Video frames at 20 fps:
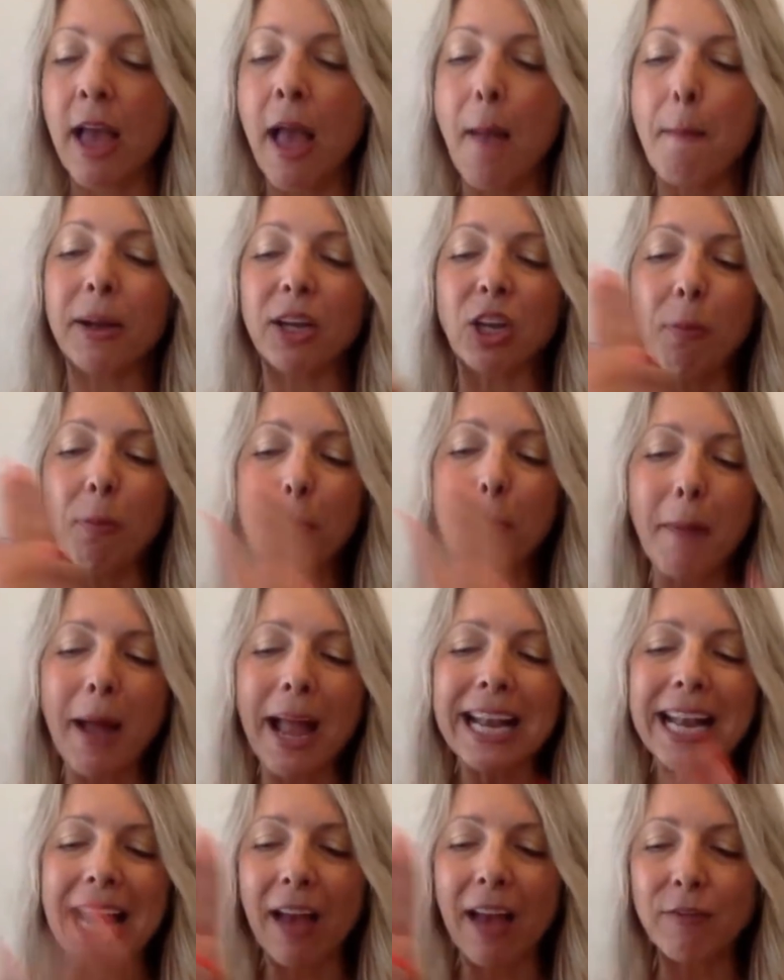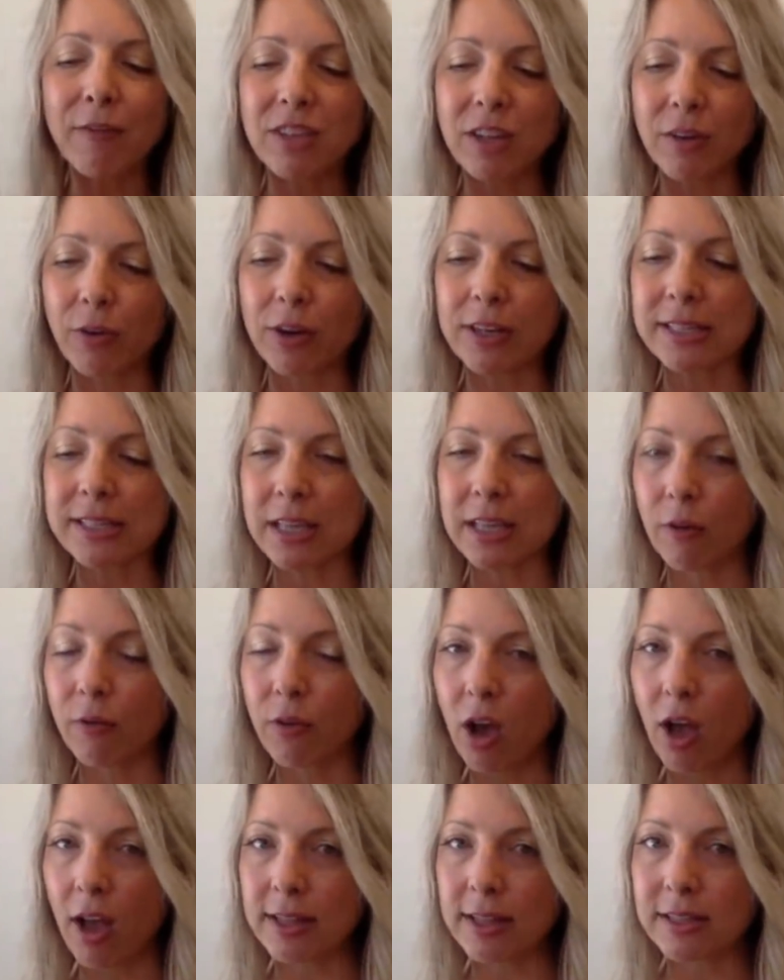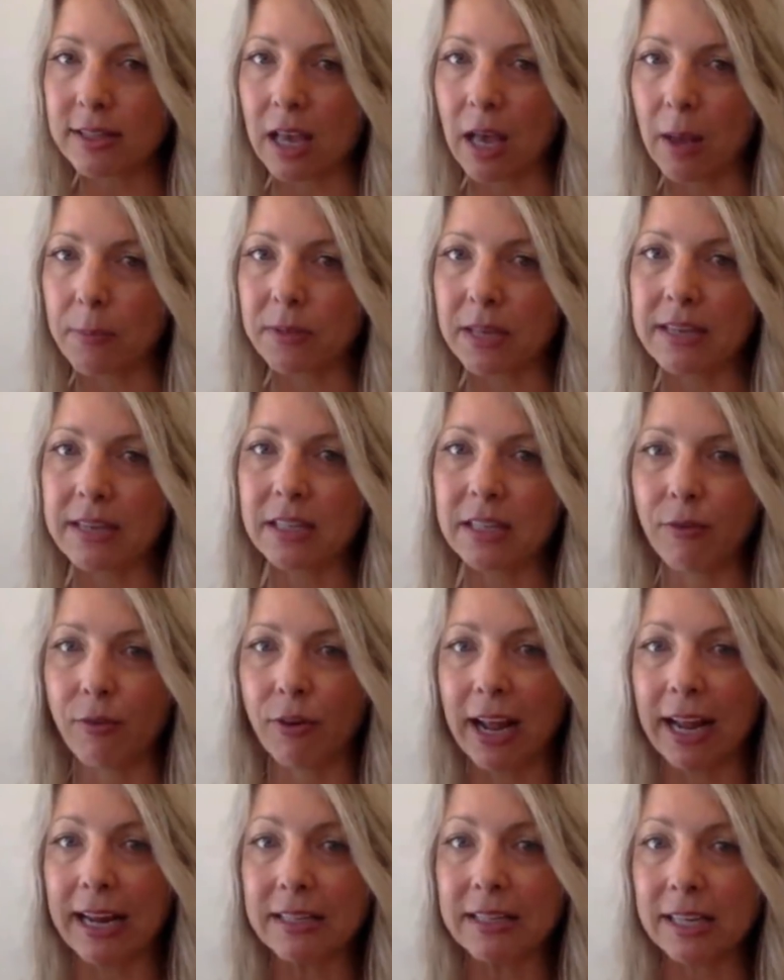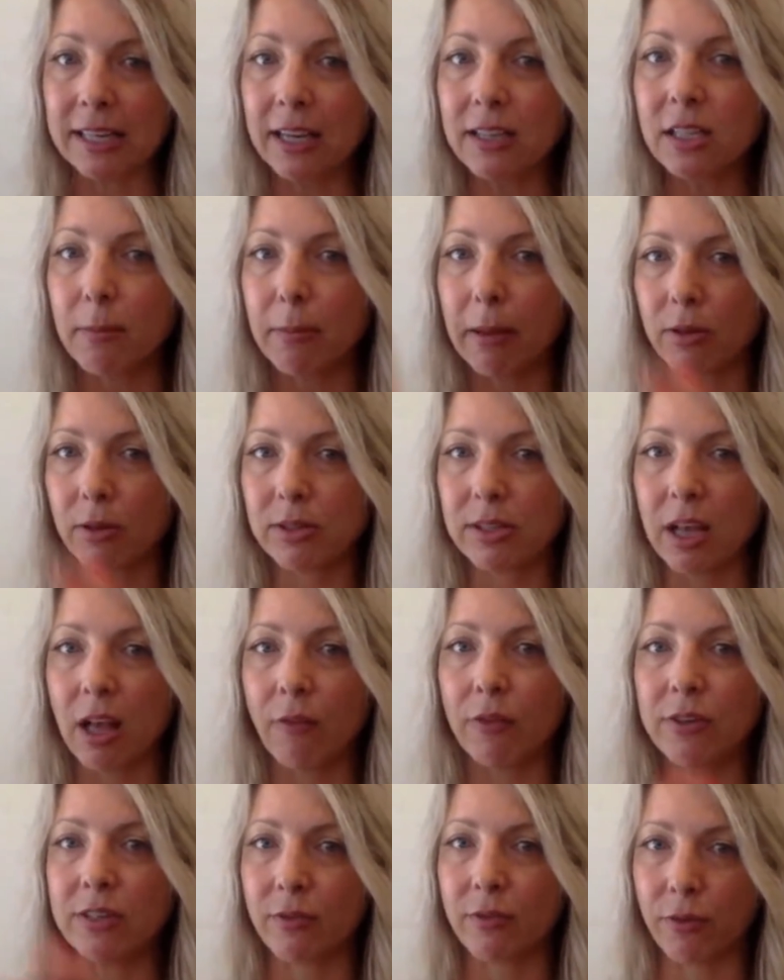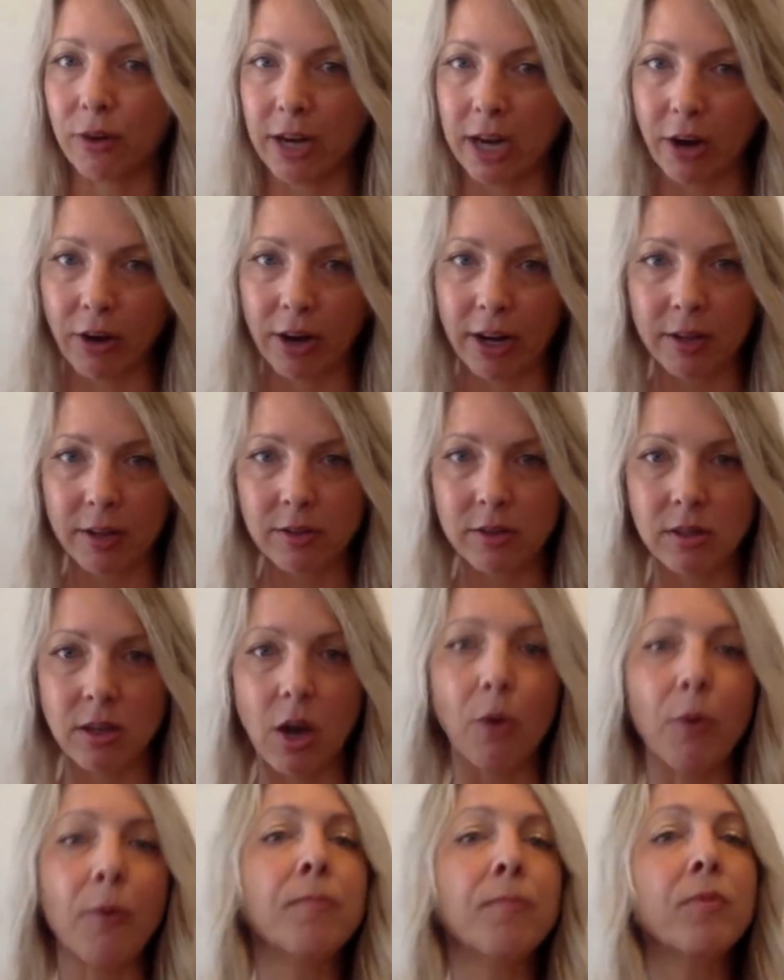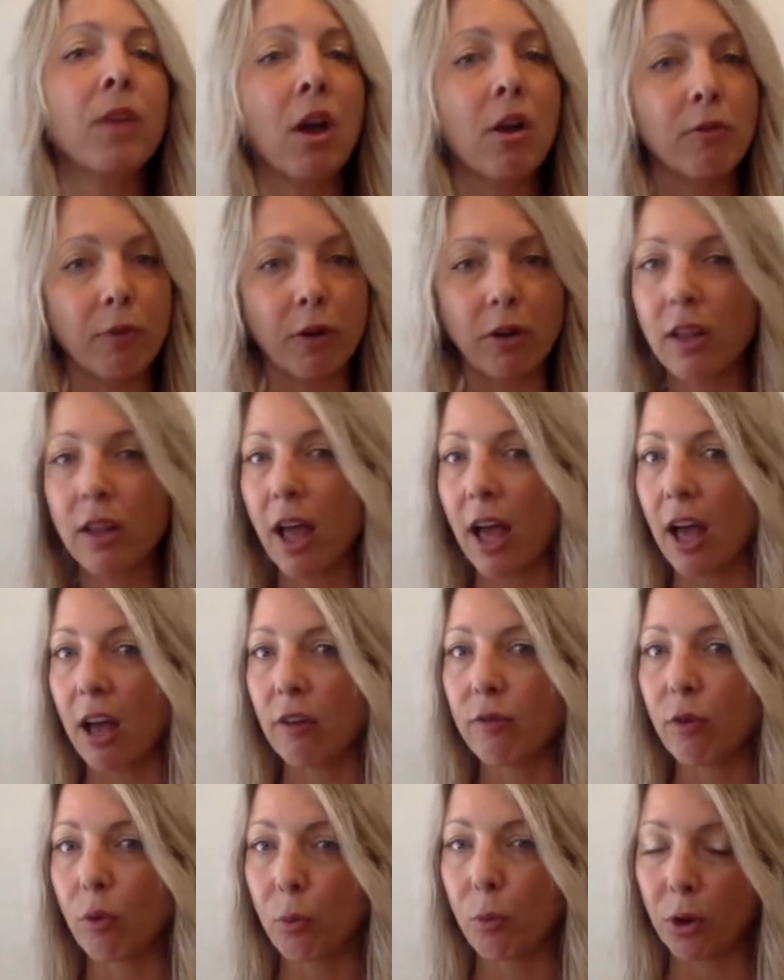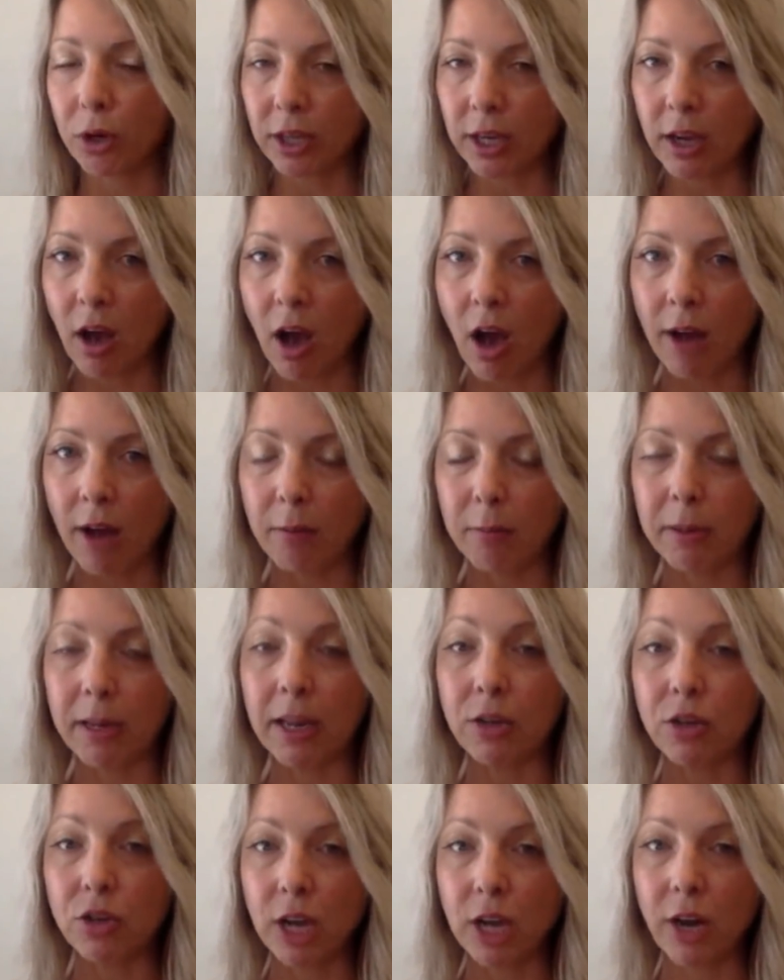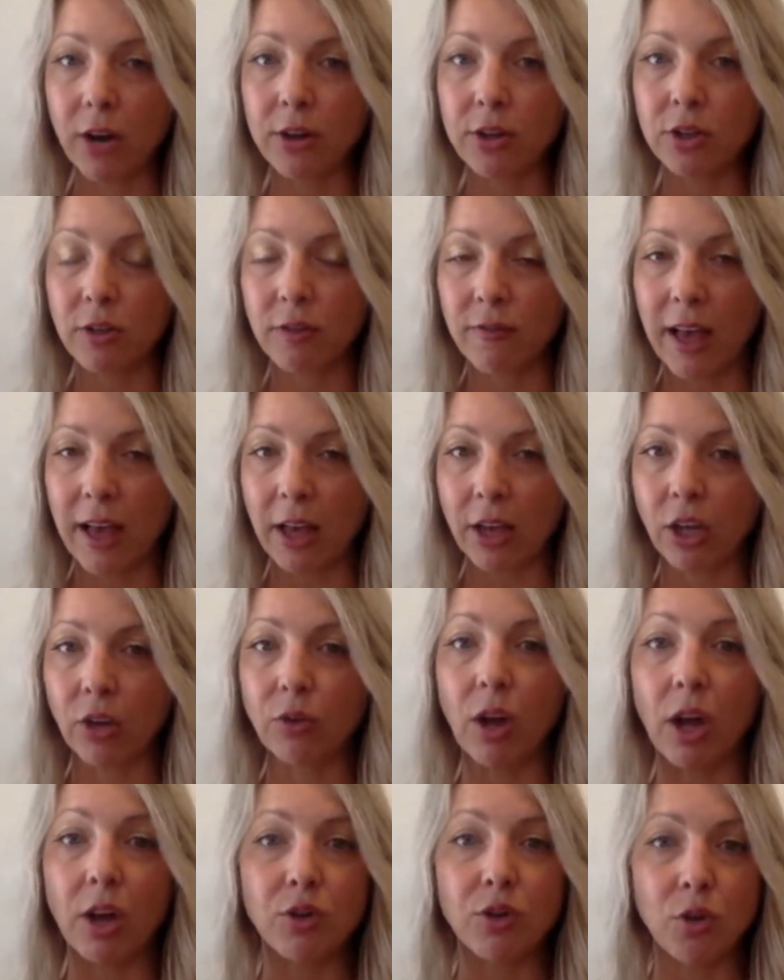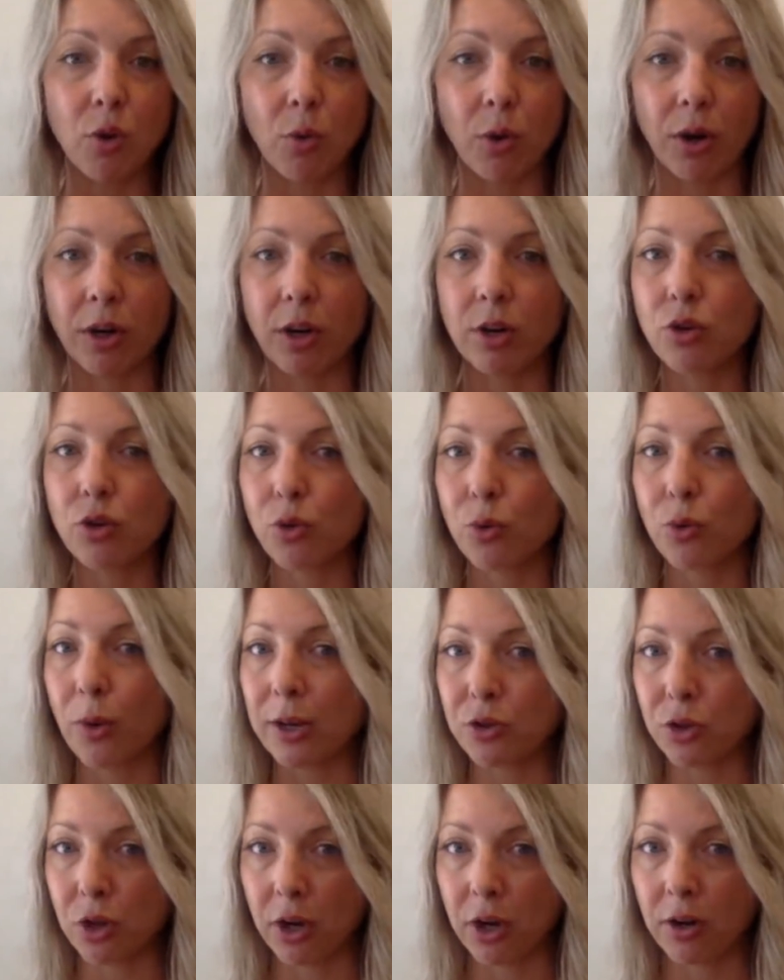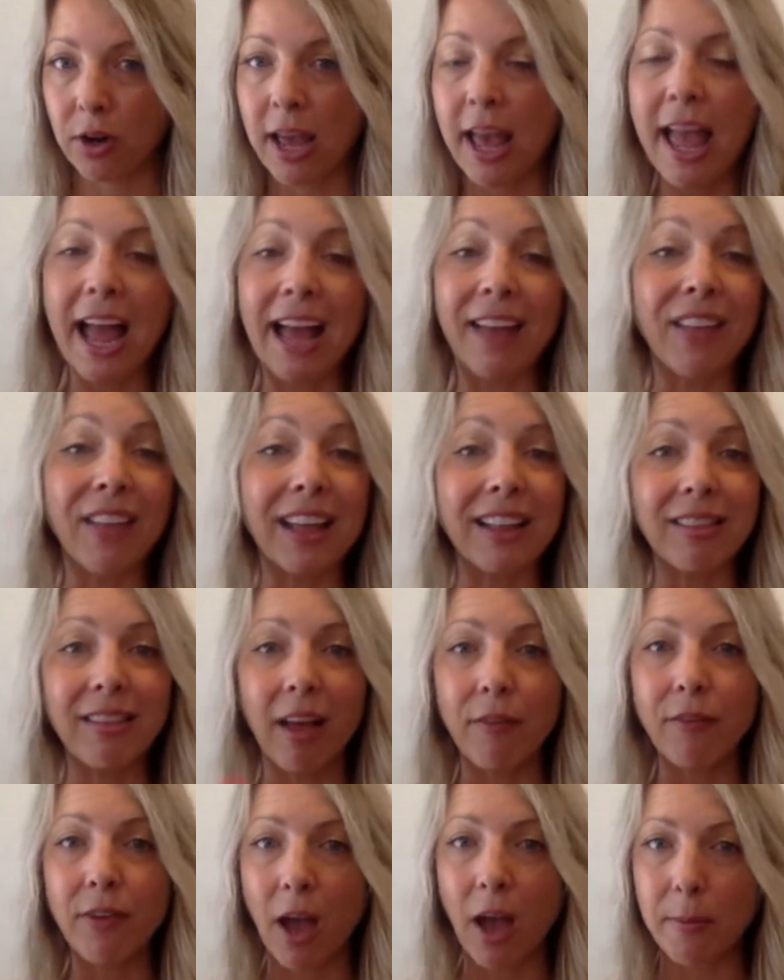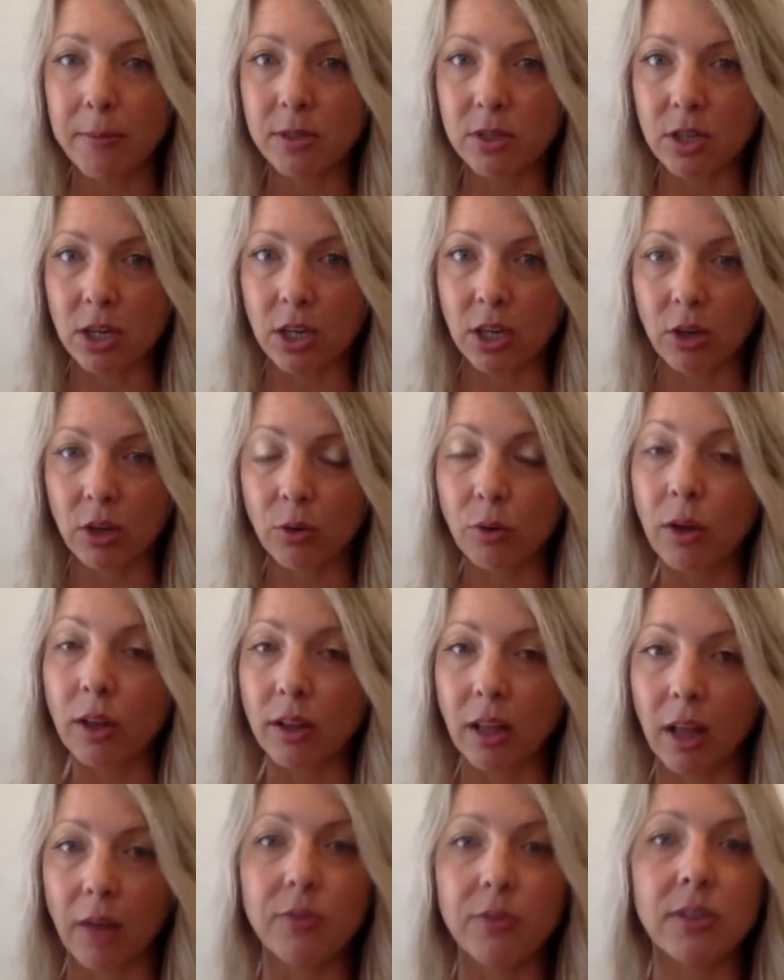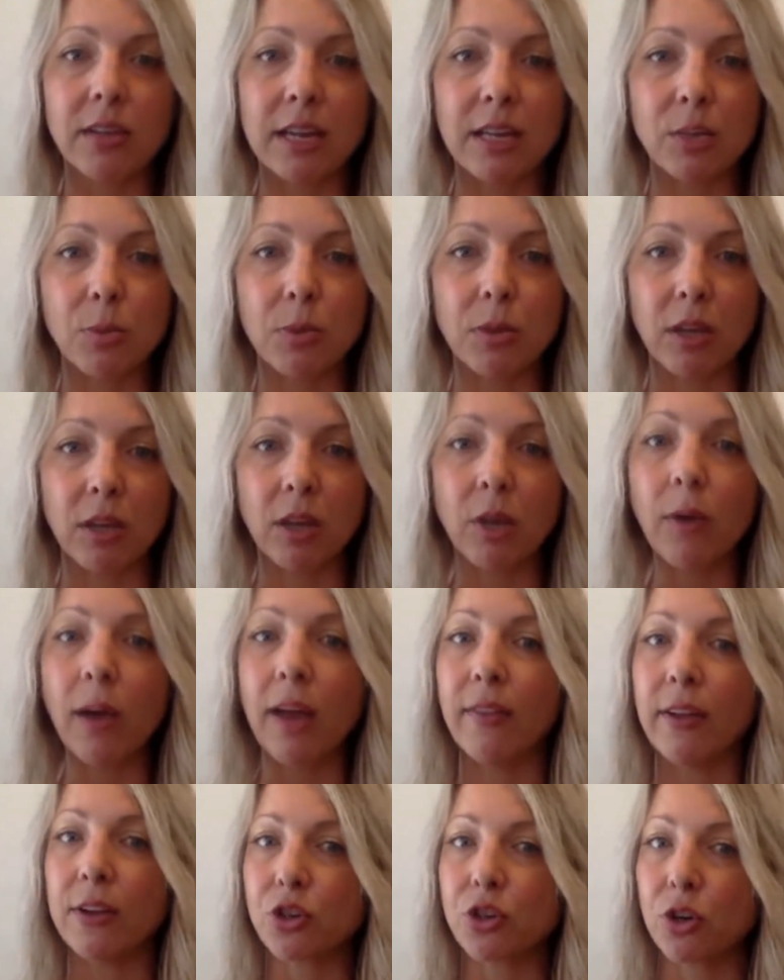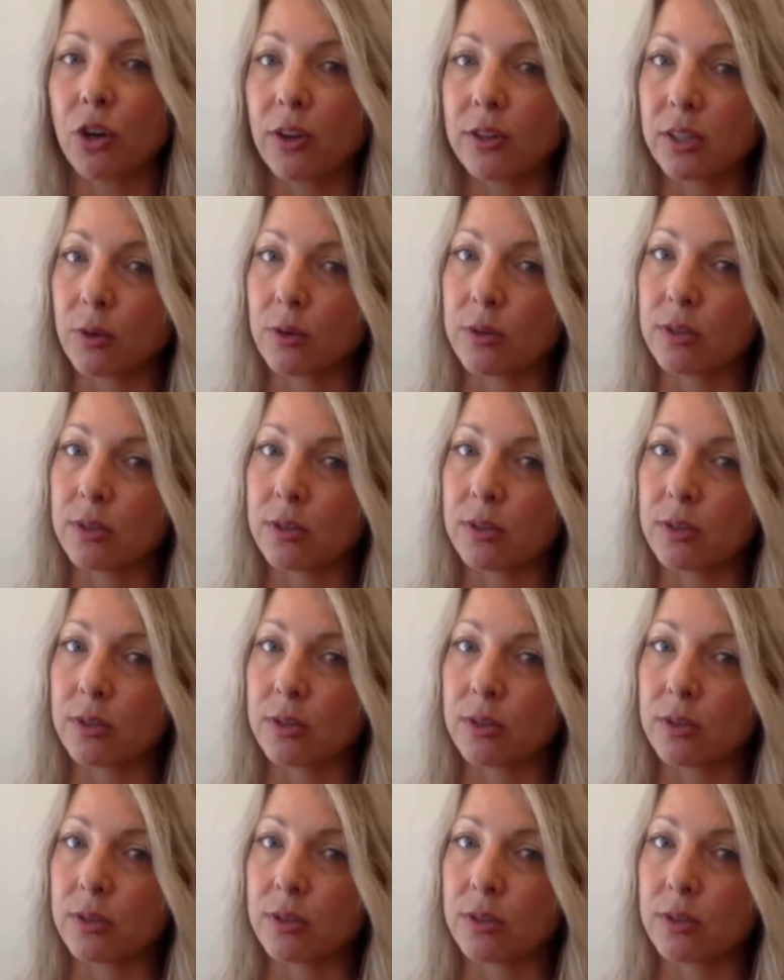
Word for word: But you might have different self concepts and different ideas about self in different areas. So for love, working on being cherished, valued, adored, treasured, and that love comes to you, love stays with you, and that you're also